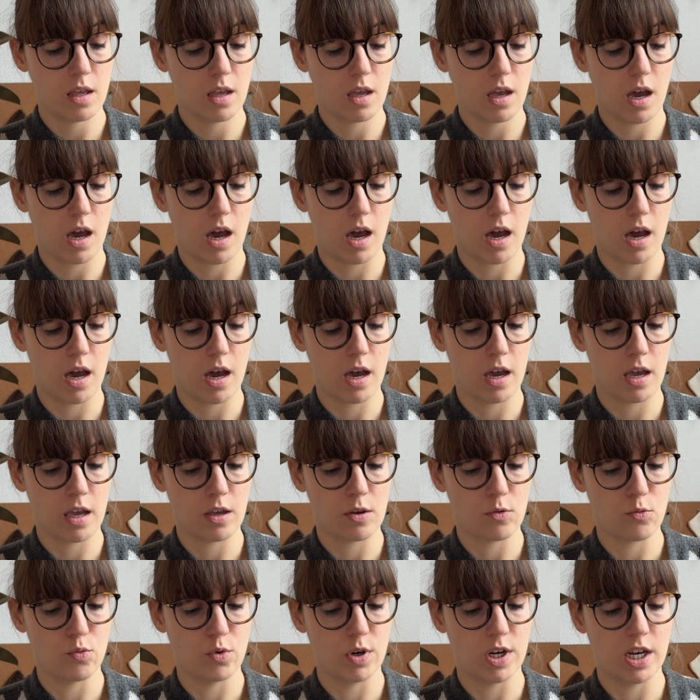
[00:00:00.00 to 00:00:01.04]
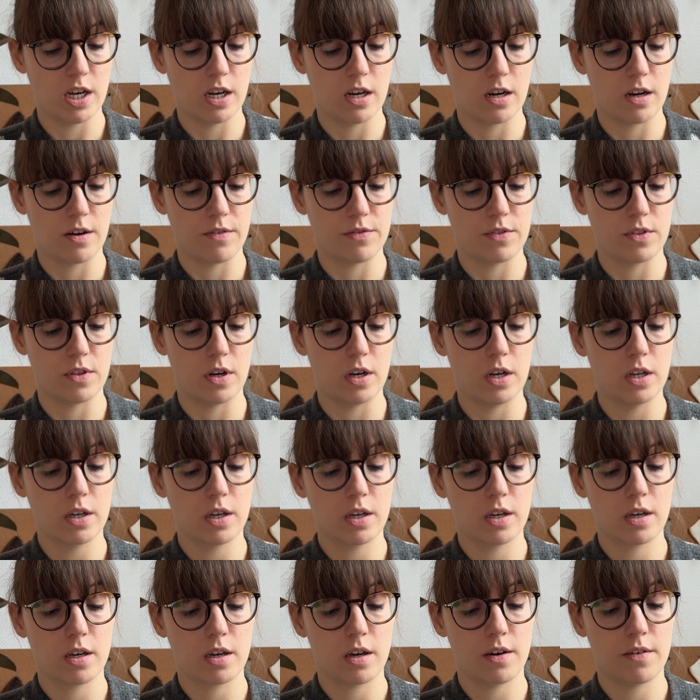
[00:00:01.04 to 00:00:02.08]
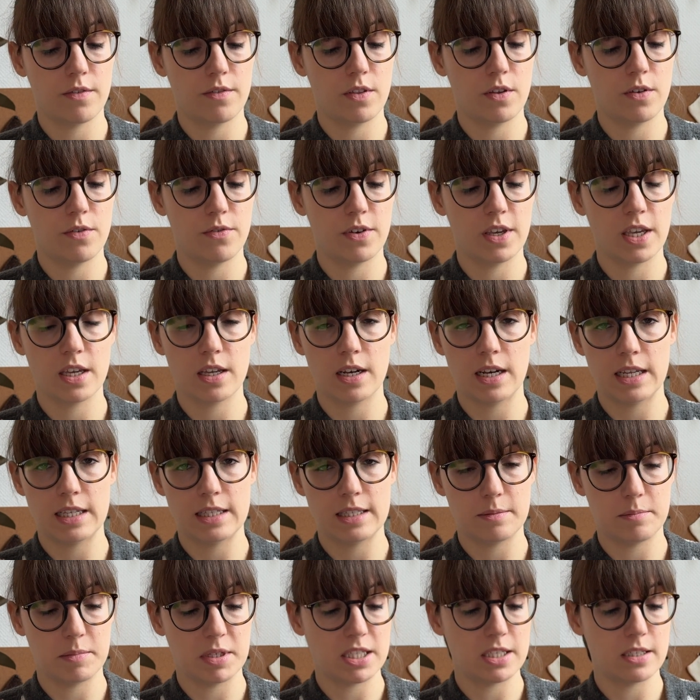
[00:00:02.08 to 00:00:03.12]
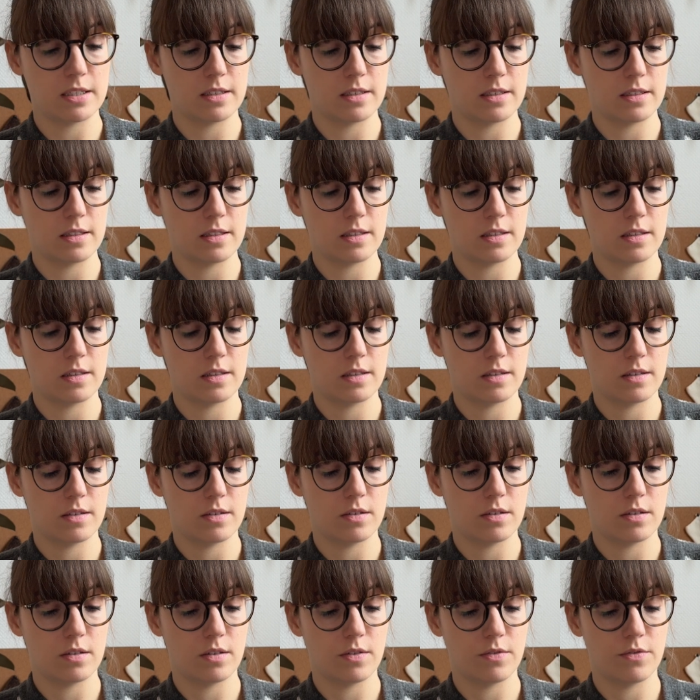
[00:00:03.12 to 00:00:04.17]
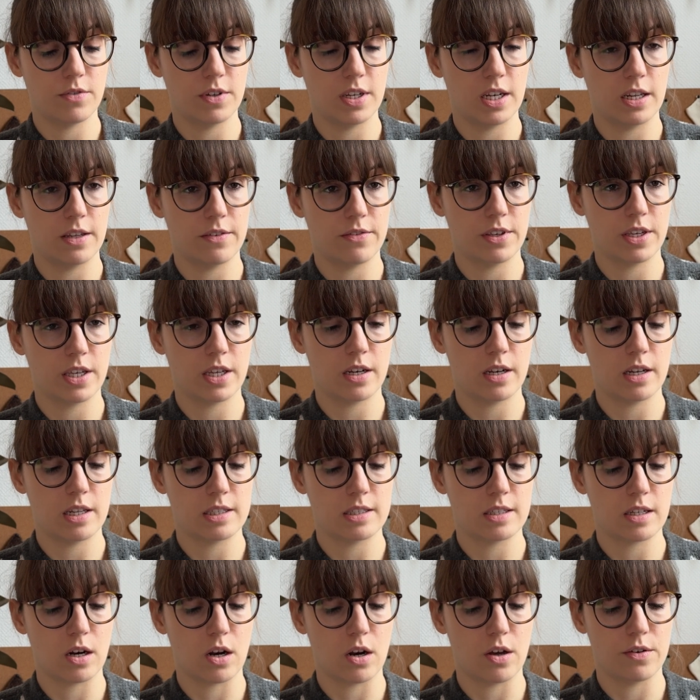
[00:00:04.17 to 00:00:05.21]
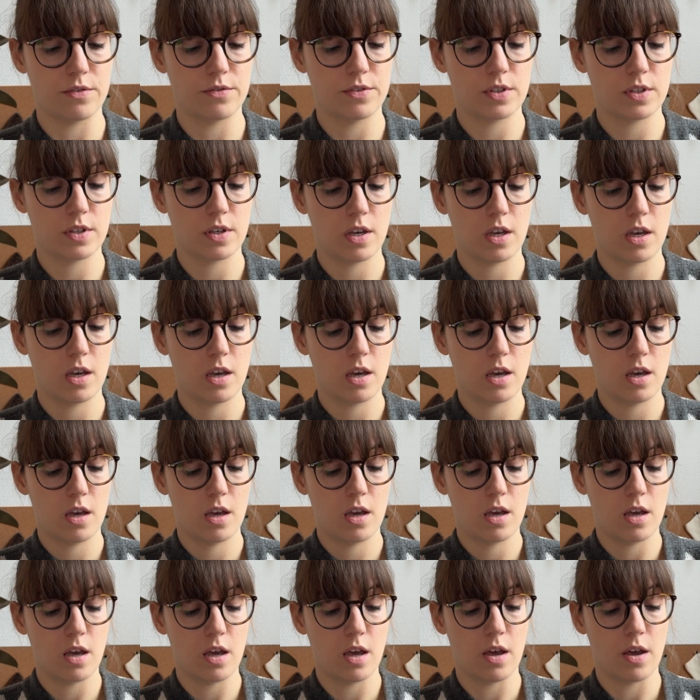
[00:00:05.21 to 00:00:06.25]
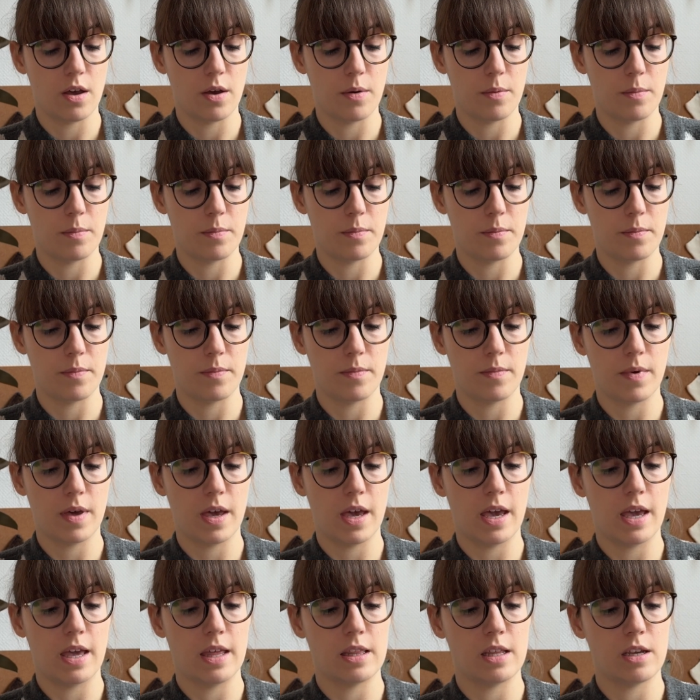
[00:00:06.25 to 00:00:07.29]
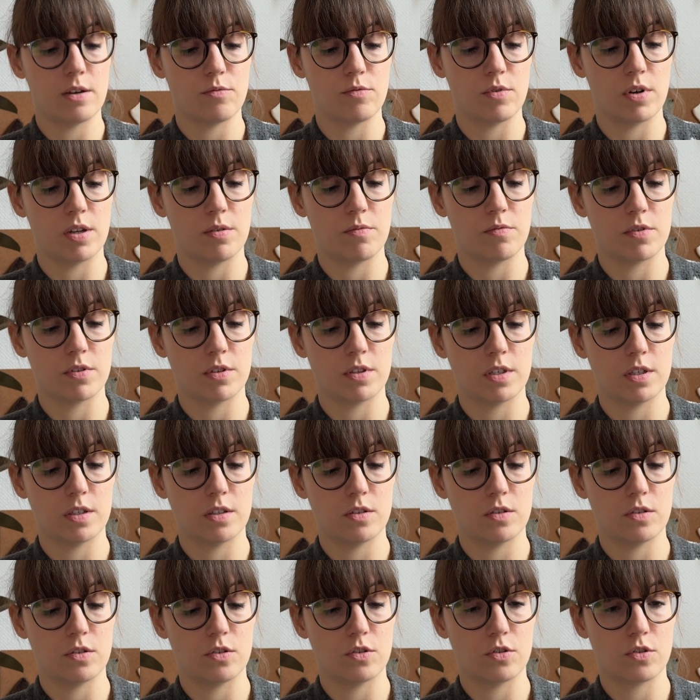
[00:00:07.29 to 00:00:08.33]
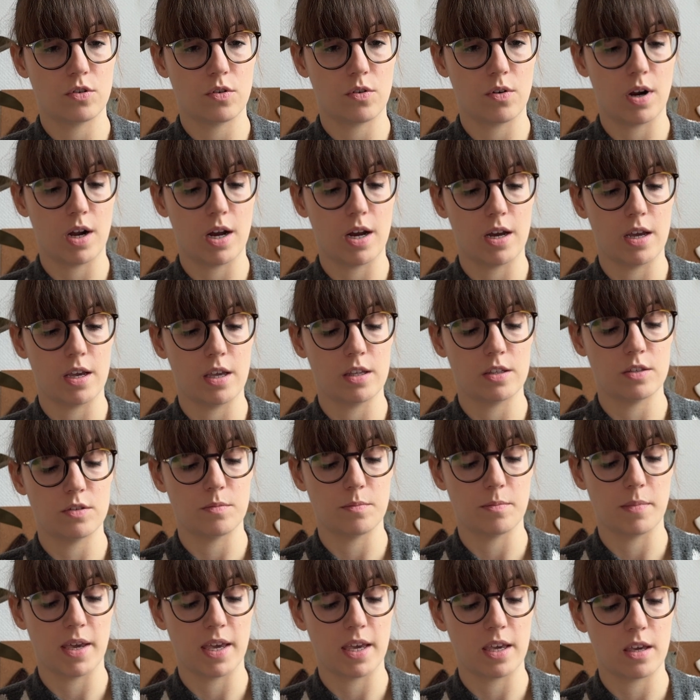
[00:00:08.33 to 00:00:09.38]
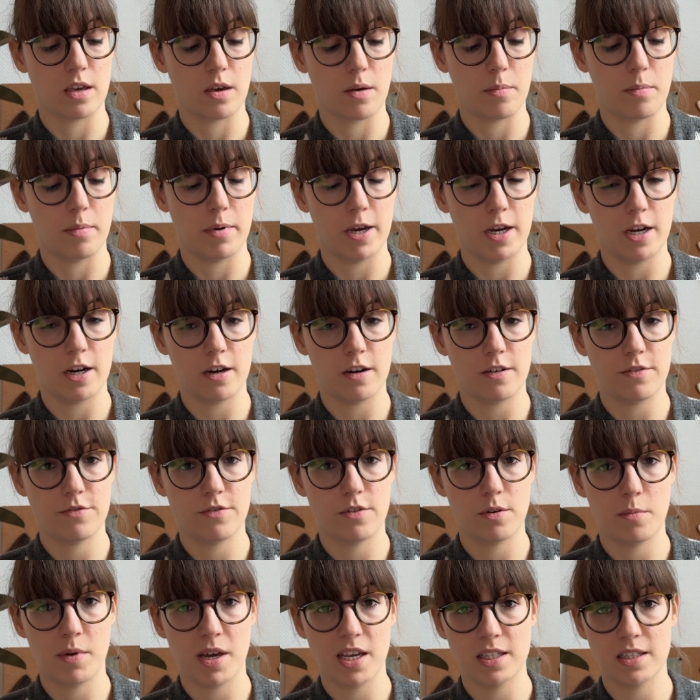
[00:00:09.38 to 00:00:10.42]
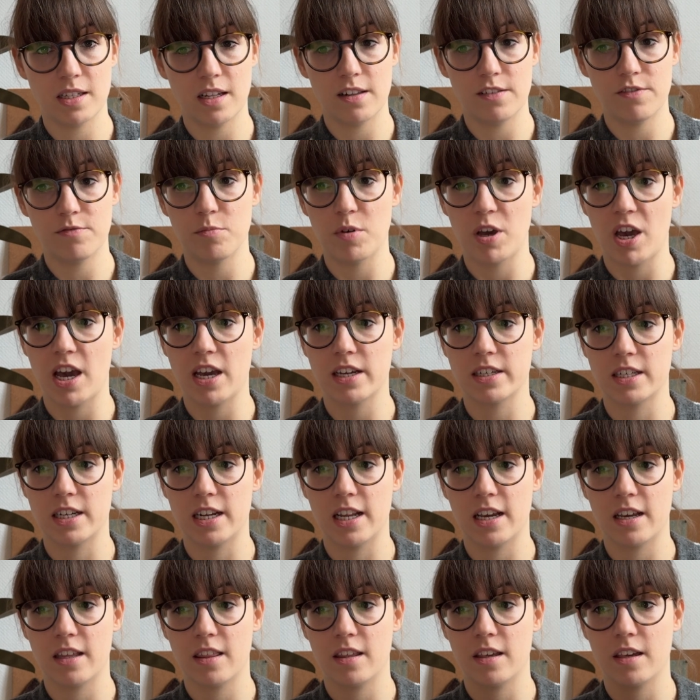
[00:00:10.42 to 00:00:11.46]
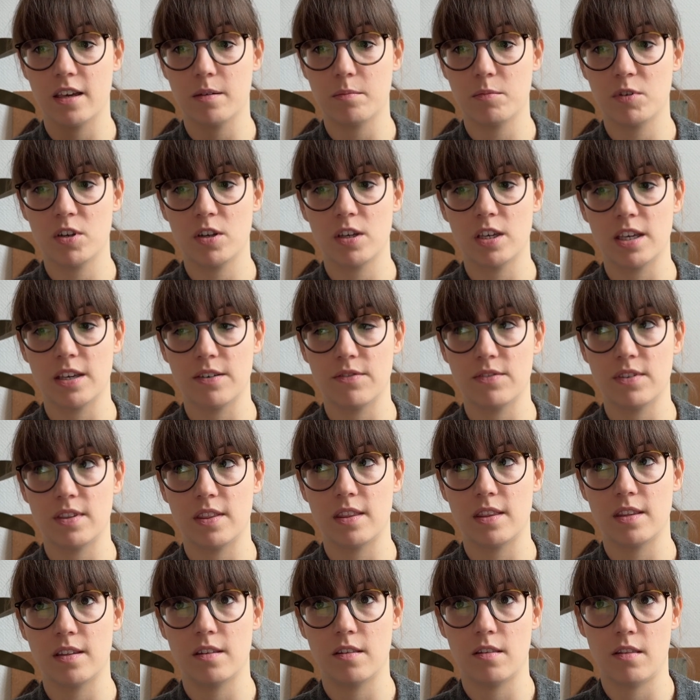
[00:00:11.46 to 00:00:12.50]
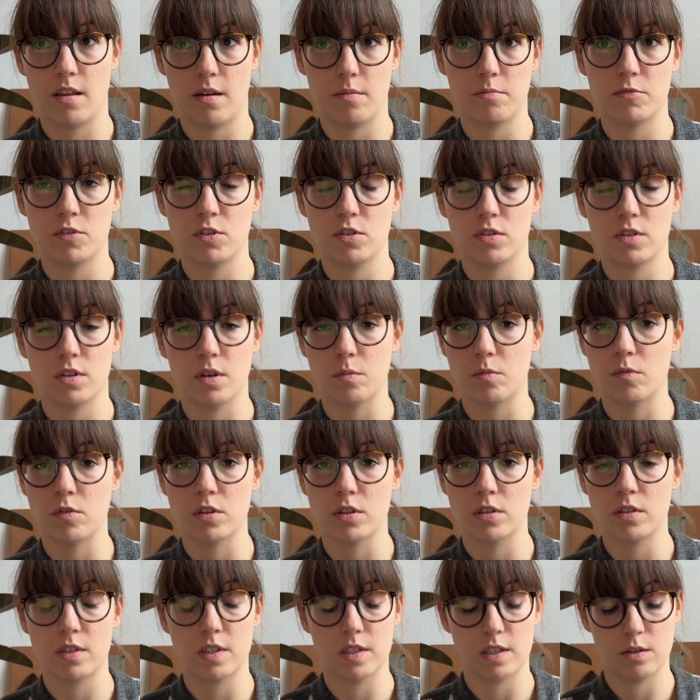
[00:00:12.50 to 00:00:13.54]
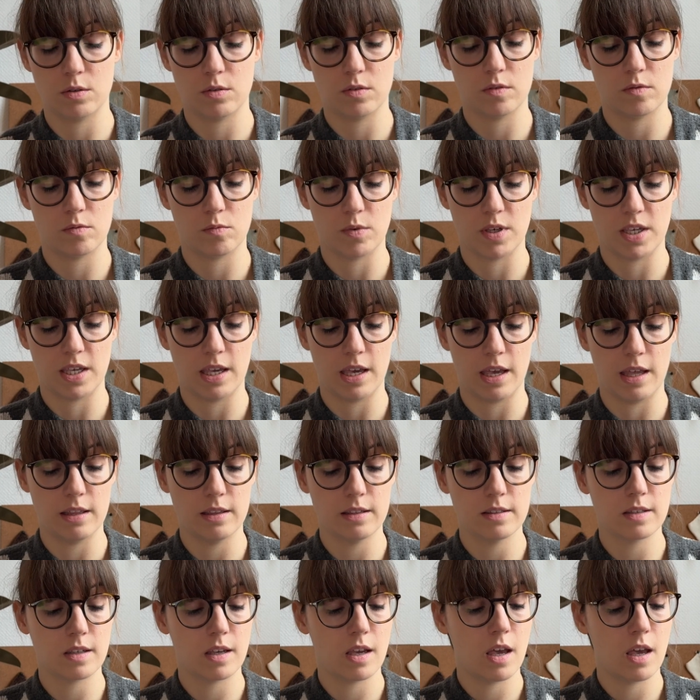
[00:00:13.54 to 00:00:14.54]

I really love the look of the fingerless mittens, or fingerless gloves, and I really wanted to try to make a pair for myself, but actually I think I'm gonna gift them to someone this weekend,